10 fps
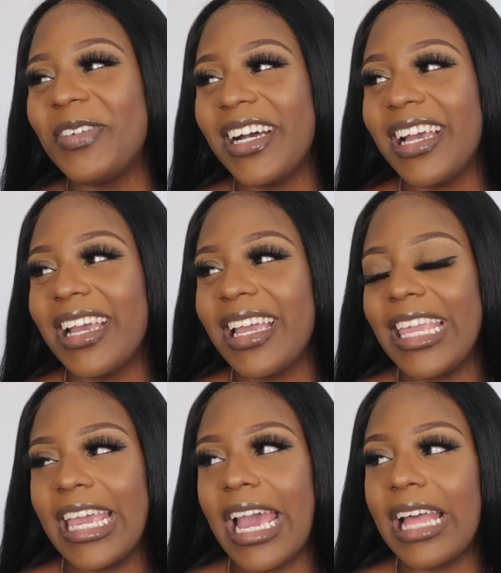
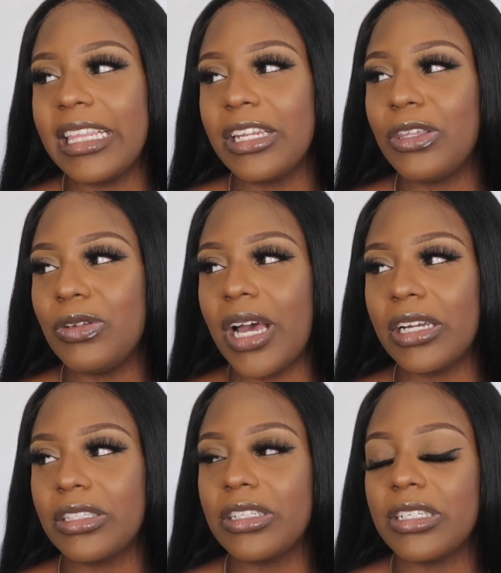but yeah, I had the NICU
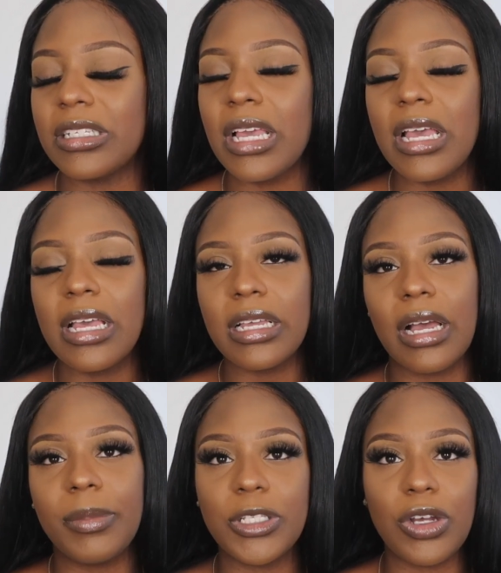doctors
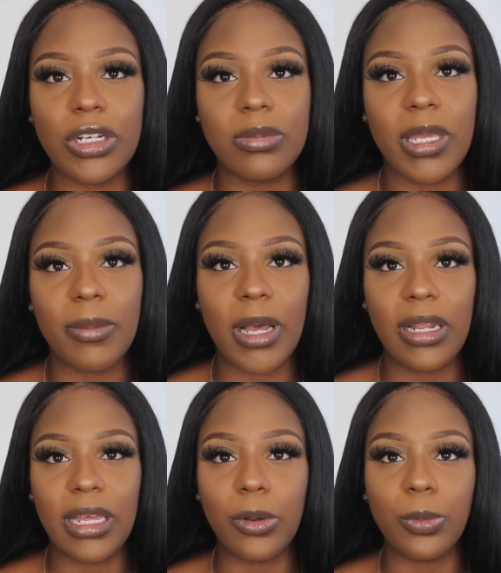come and talk to me
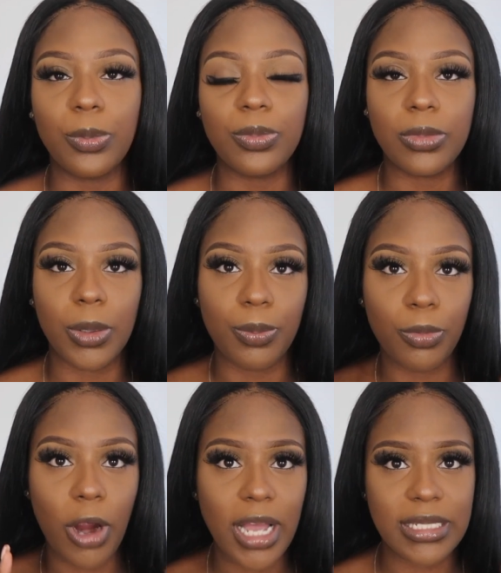about like the
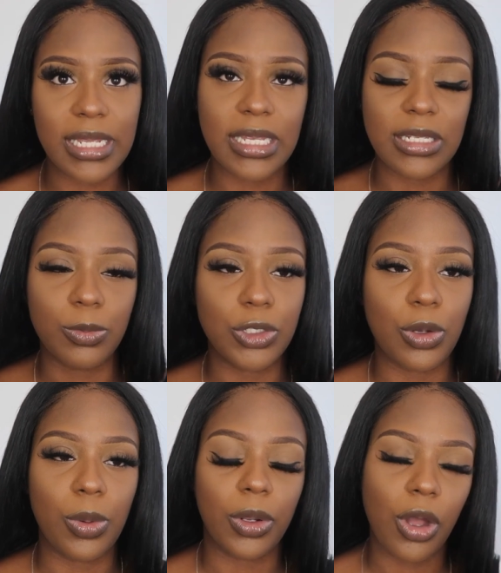process and what's
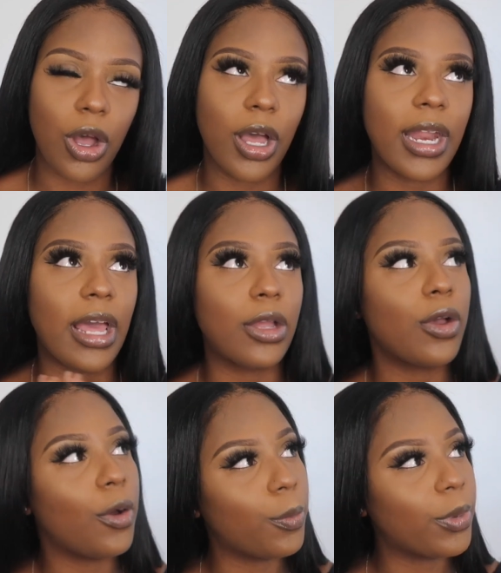going on, how to
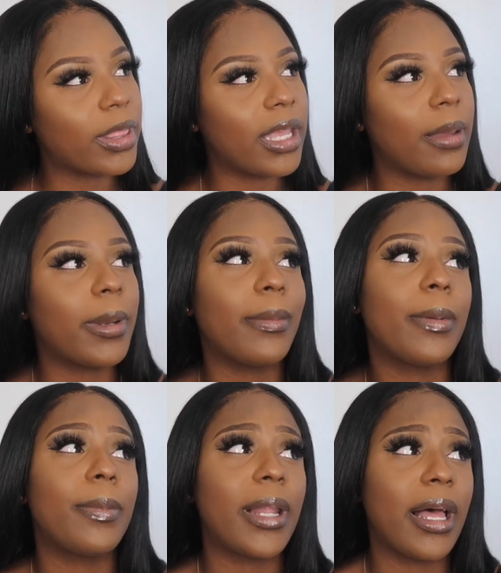cope with it, blah,
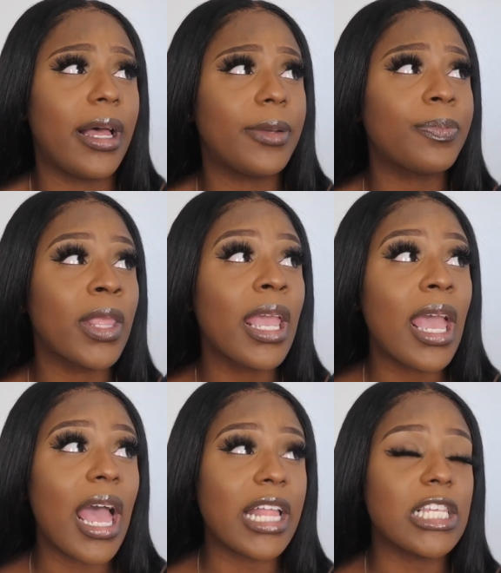blah, blah.
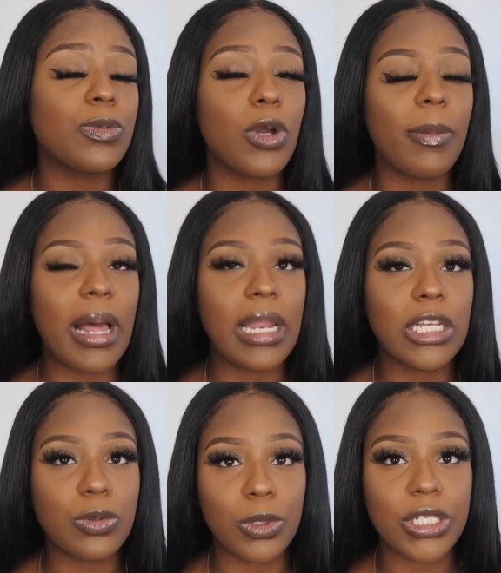At this point, my
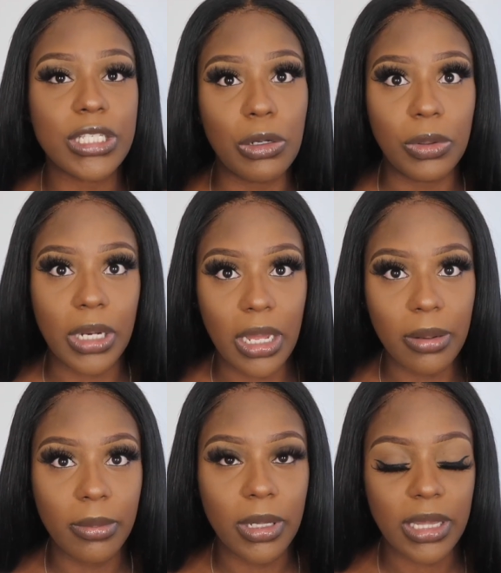legs were still
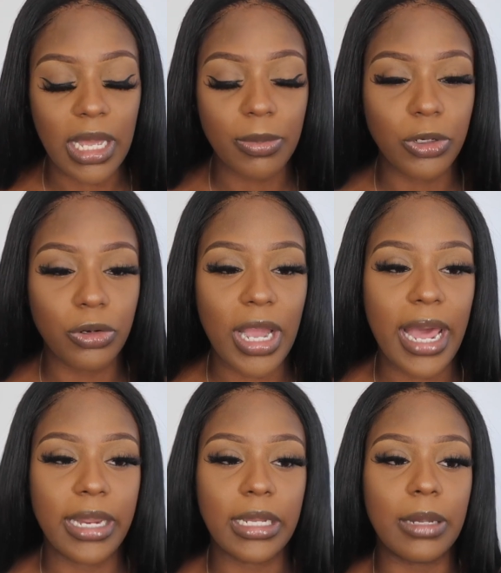numb. The epidural
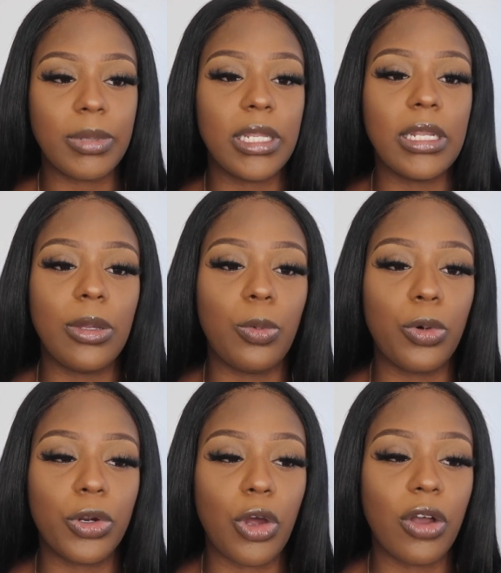hadn't completely
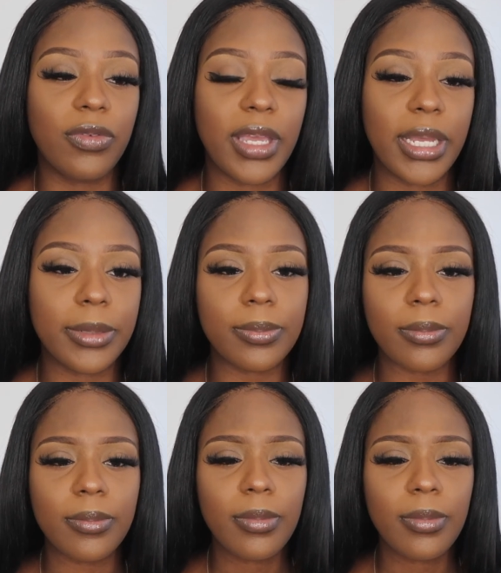worn off yet.